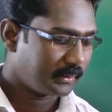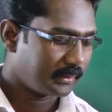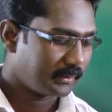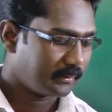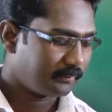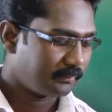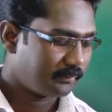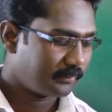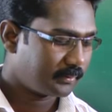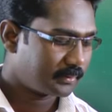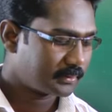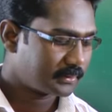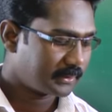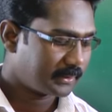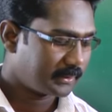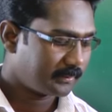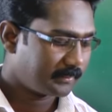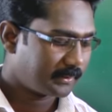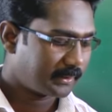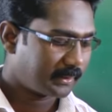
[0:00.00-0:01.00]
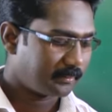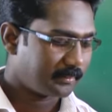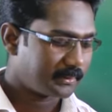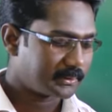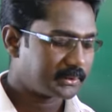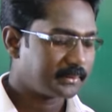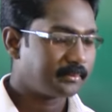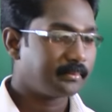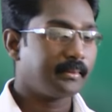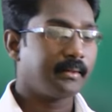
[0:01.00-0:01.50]
And the four centimeters
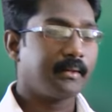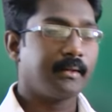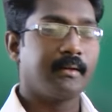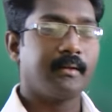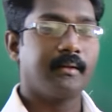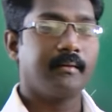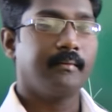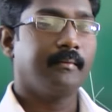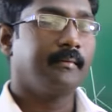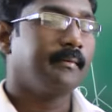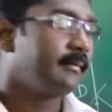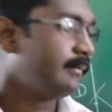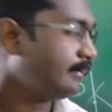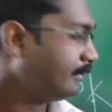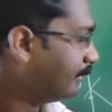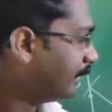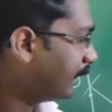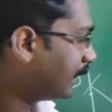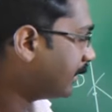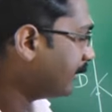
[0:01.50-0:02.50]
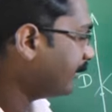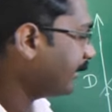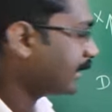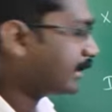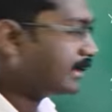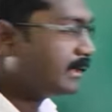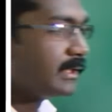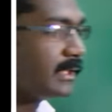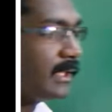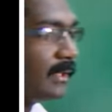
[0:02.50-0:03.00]
measure value
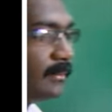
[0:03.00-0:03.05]
is